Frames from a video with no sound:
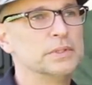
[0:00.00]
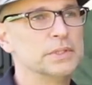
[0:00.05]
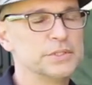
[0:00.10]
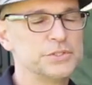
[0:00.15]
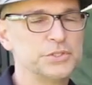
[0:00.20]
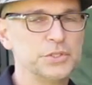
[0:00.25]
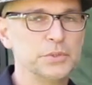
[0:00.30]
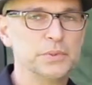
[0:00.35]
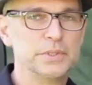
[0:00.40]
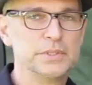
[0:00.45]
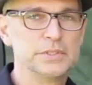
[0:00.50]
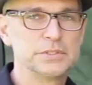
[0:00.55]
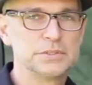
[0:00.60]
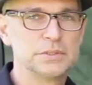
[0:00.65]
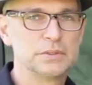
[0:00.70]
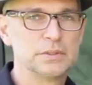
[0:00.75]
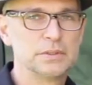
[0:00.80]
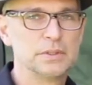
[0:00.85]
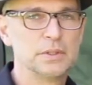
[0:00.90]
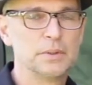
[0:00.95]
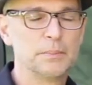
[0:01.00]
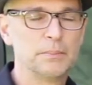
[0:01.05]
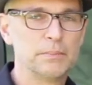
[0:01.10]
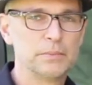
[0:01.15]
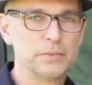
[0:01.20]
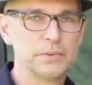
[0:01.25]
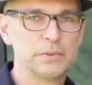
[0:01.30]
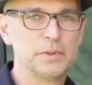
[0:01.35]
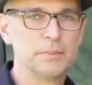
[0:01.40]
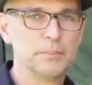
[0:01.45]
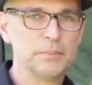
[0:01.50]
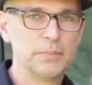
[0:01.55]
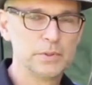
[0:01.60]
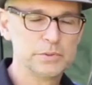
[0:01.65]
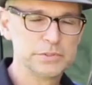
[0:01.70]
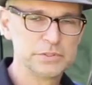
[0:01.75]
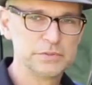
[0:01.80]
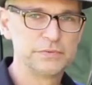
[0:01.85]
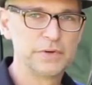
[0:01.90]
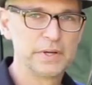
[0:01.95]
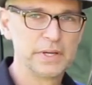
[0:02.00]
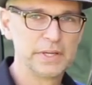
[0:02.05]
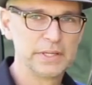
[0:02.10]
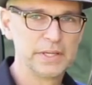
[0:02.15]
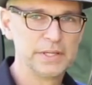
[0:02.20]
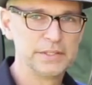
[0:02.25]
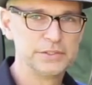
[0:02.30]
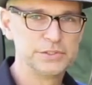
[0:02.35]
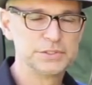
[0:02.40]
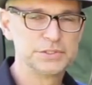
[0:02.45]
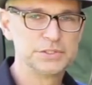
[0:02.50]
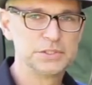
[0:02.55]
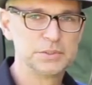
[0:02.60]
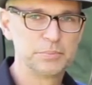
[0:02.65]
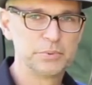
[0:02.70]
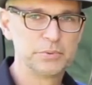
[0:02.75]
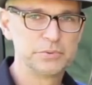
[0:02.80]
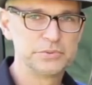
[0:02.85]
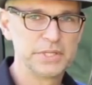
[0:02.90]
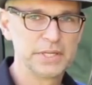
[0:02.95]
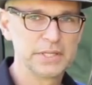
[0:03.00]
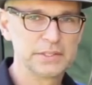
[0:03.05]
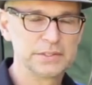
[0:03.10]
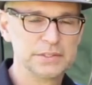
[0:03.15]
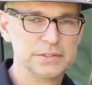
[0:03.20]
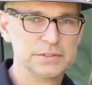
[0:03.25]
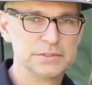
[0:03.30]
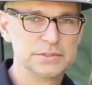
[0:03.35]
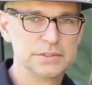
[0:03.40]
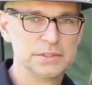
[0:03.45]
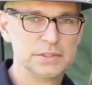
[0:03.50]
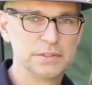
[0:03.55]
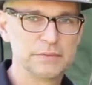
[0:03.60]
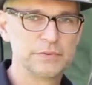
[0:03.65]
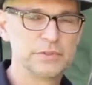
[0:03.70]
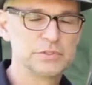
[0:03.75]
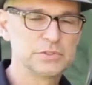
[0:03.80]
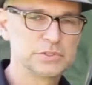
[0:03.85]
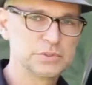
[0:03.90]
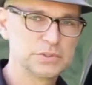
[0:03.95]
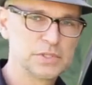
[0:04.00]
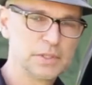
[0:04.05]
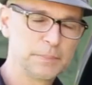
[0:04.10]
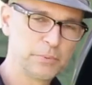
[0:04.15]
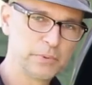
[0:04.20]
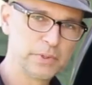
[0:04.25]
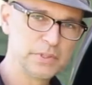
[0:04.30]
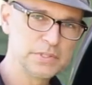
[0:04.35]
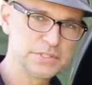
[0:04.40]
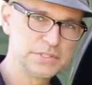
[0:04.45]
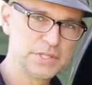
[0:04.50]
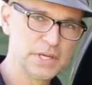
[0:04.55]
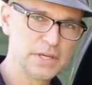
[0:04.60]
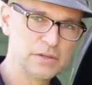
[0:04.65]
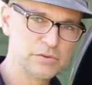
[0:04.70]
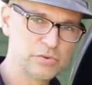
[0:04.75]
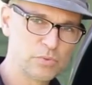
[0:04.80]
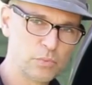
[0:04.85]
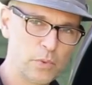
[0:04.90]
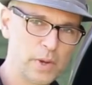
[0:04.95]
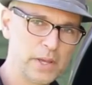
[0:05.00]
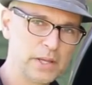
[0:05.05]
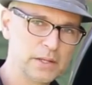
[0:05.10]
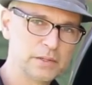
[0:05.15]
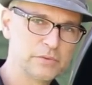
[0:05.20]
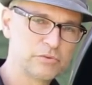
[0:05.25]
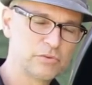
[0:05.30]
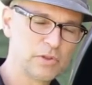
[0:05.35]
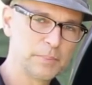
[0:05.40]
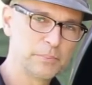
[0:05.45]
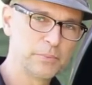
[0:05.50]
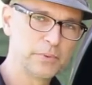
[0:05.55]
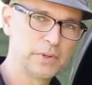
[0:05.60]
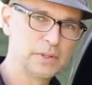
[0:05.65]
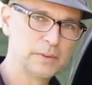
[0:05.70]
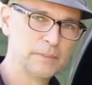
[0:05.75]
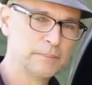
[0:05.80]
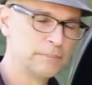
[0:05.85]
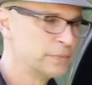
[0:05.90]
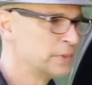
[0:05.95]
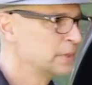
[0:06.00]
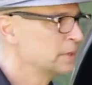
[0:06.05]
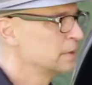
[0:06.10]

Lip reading: The issue is the emulsifying agents and protectants. If it's slippery, stays wet and slippery,